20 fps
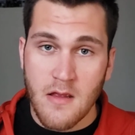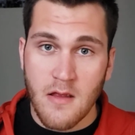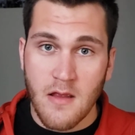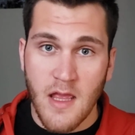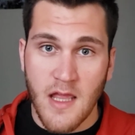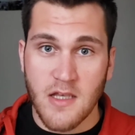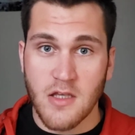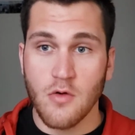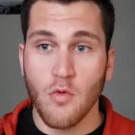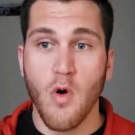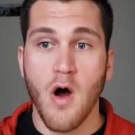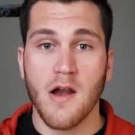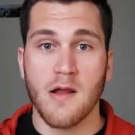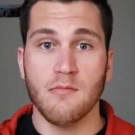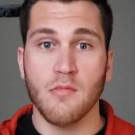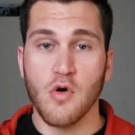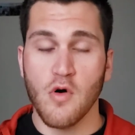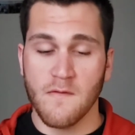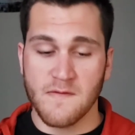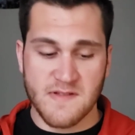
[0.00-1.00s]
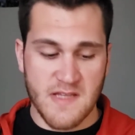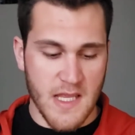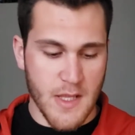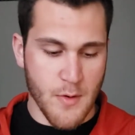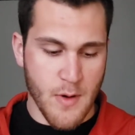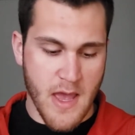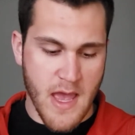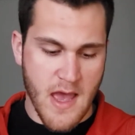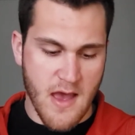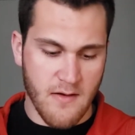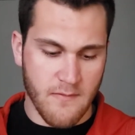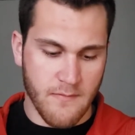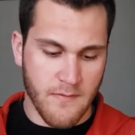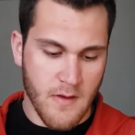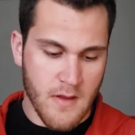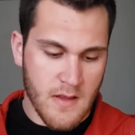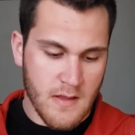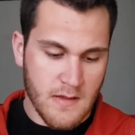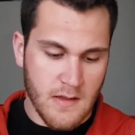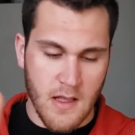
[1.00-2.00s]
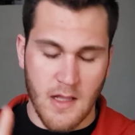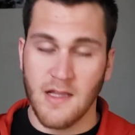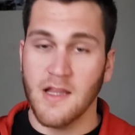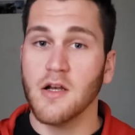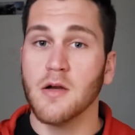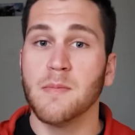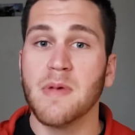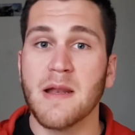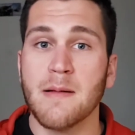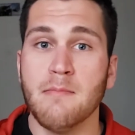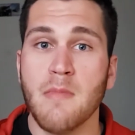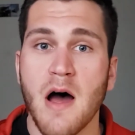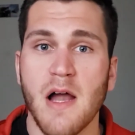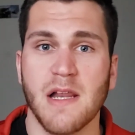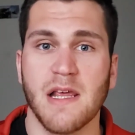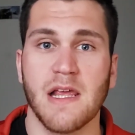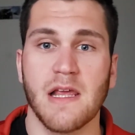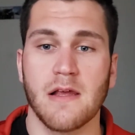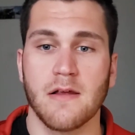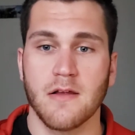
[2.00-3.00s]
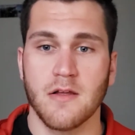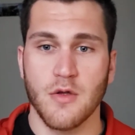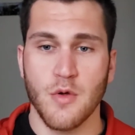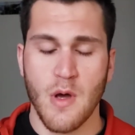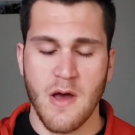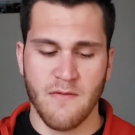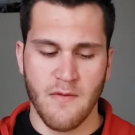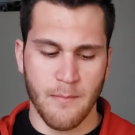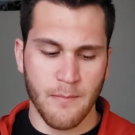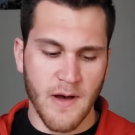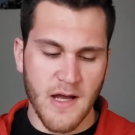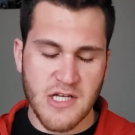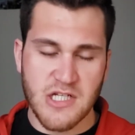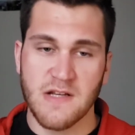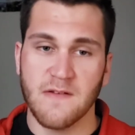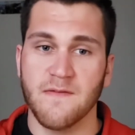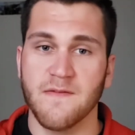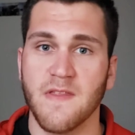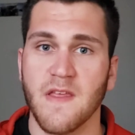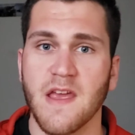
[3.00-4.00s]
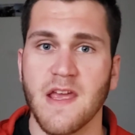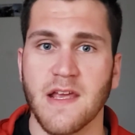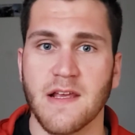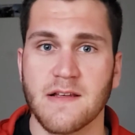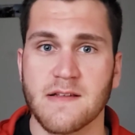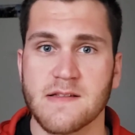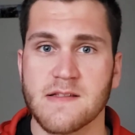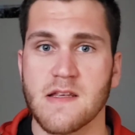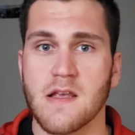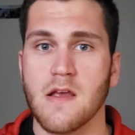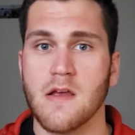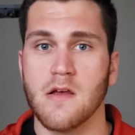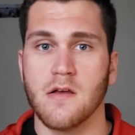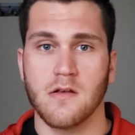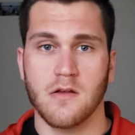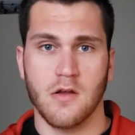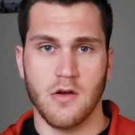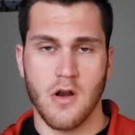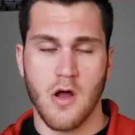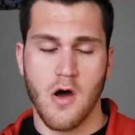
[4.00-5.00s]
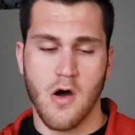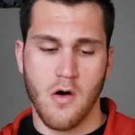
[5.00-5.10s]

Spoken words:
and you want to move, say you have a little bit of money, you have a bunch of things, and